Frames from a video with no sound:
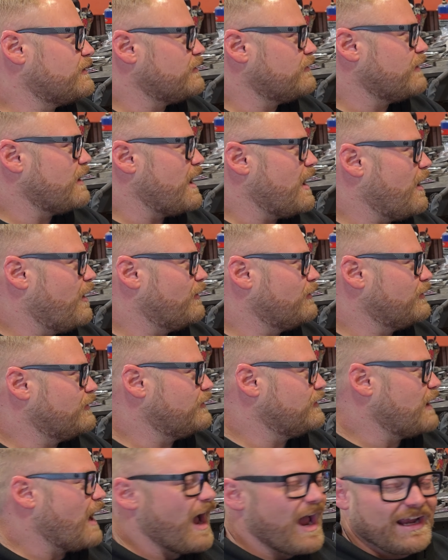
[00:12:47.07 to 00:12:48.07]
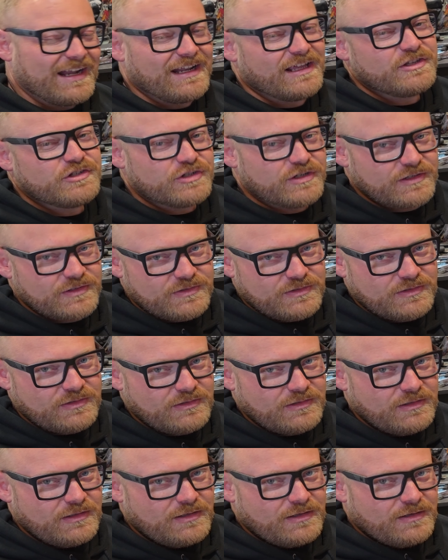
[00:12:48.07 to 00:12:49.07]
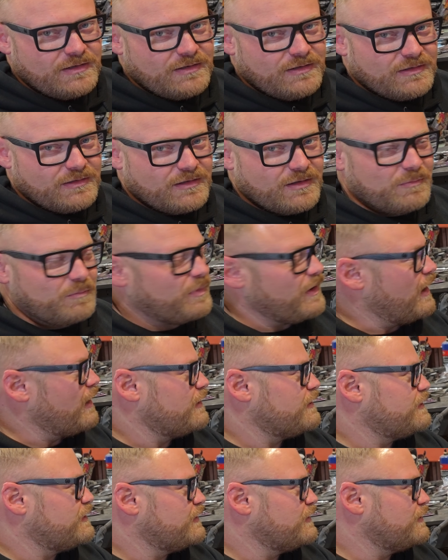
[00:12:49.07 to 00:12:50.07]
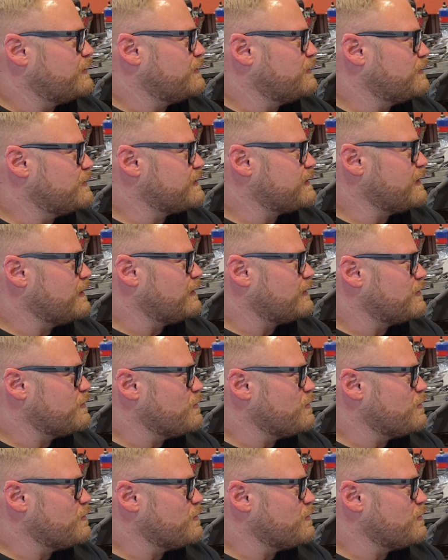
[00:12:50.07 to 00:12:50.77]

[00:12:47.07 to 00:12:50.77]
around 9 inches compared to cylinder